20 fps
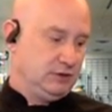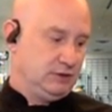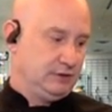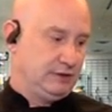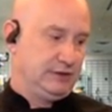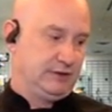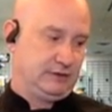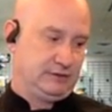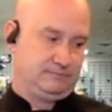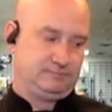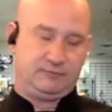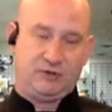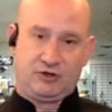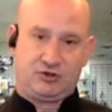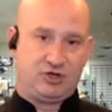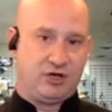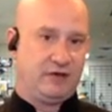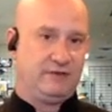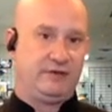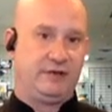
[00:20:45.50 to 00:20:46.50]
a Dutch
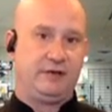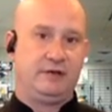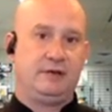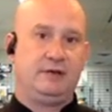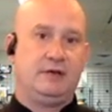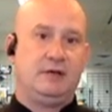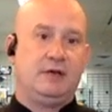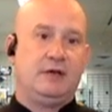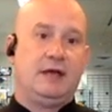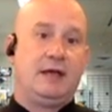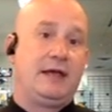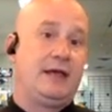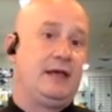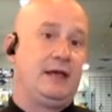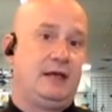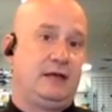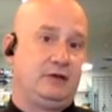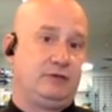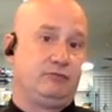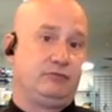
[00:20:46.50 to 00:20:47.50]
oven
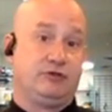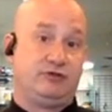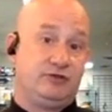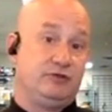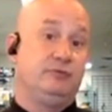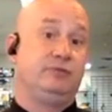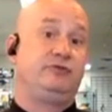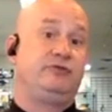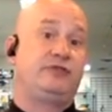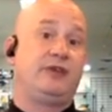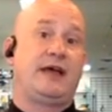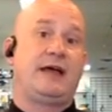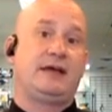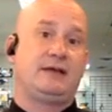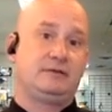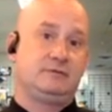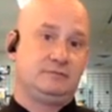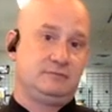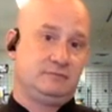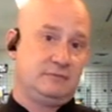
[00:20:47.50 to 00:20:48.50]
and reduce
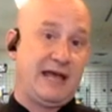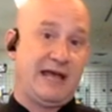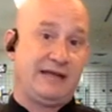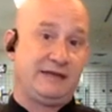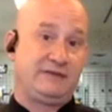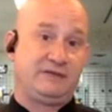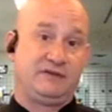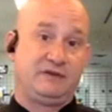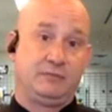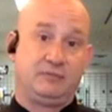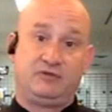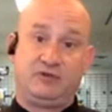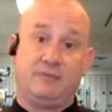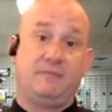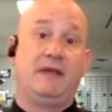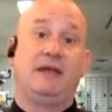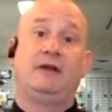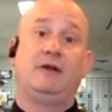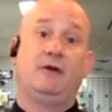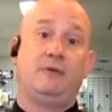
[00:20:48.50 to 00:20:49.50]
that. Add some
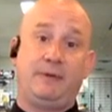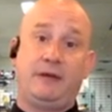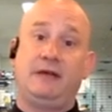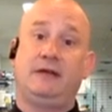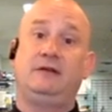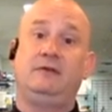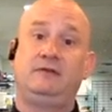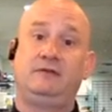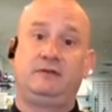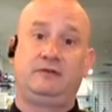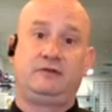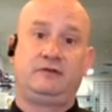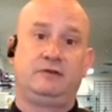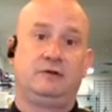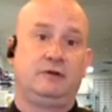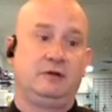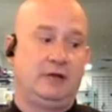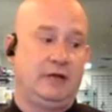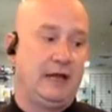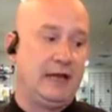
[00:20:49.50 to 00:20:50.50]
tomato paste
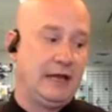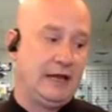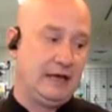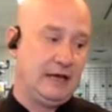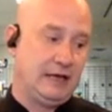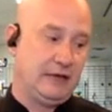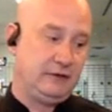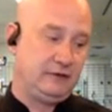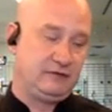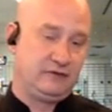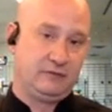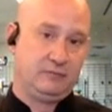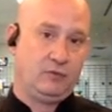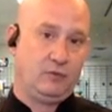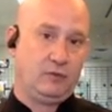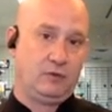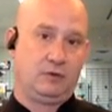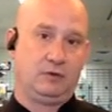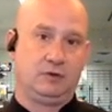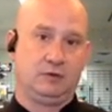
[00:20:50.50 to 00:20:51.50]
and some
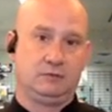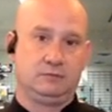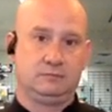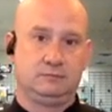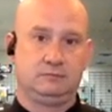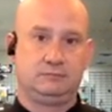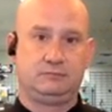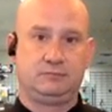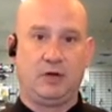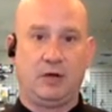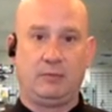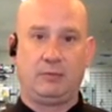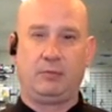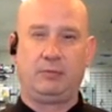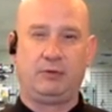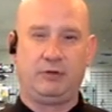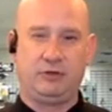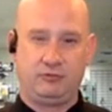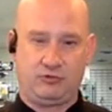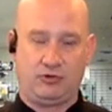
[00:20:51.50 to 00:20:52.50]
more
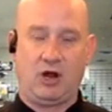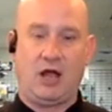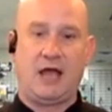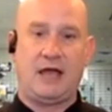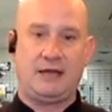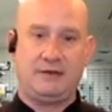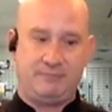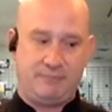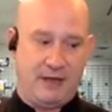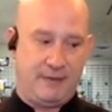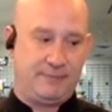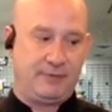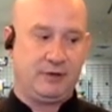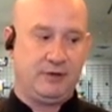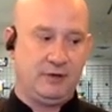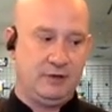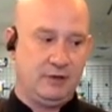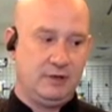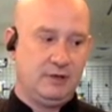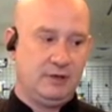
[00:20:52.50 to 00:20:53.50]
probably dried pepper.
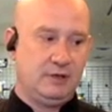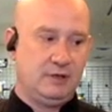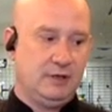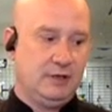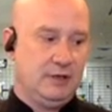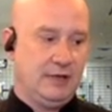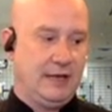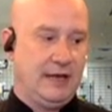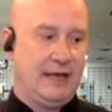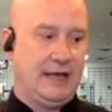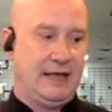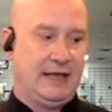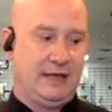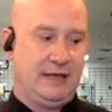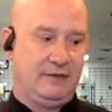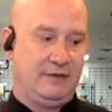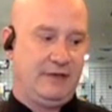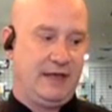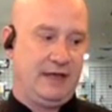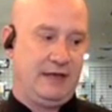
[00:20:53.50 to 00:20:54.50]

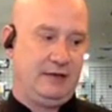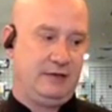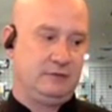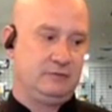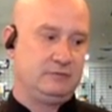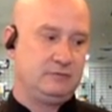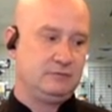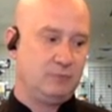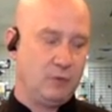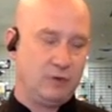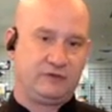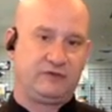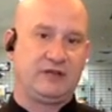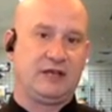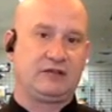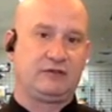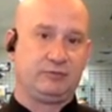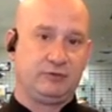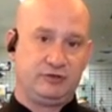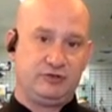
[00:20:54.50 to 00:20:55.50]
And then once
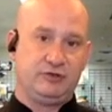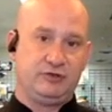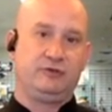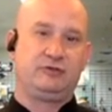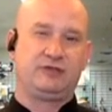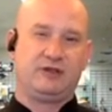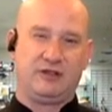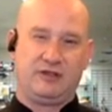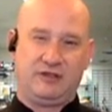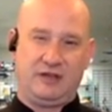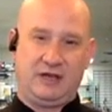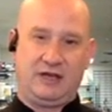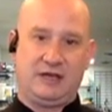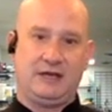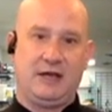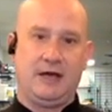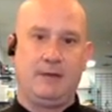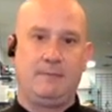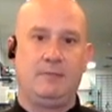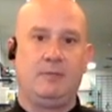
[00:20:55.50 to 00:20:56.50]
that's reduced and thickened
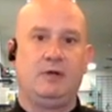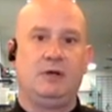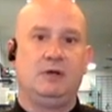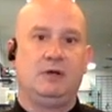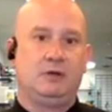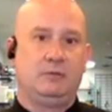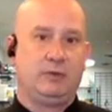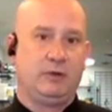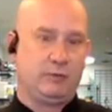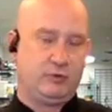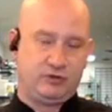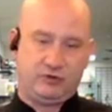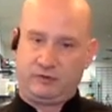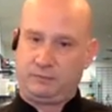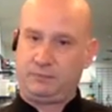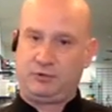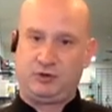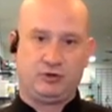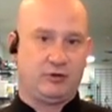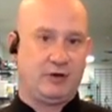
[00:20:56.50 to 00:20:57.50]
up, we would just
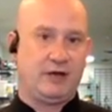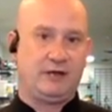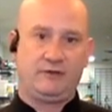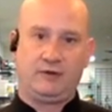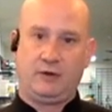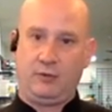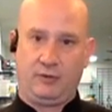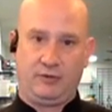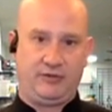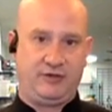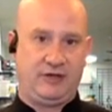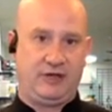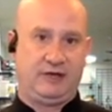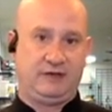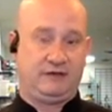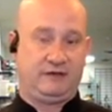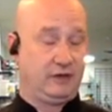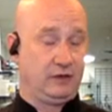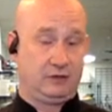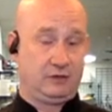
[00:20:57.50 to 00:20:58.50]
puree the whole thing
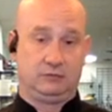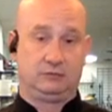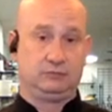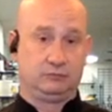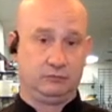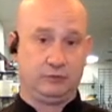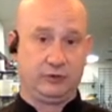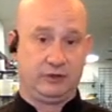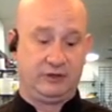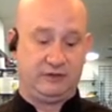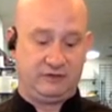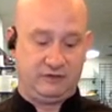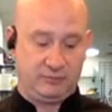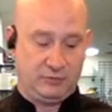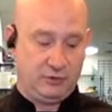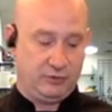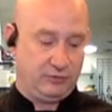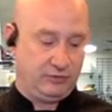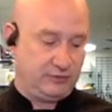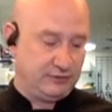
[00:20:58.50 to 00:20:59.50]
until really
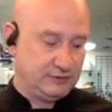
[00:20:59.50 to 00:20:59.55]
smooth.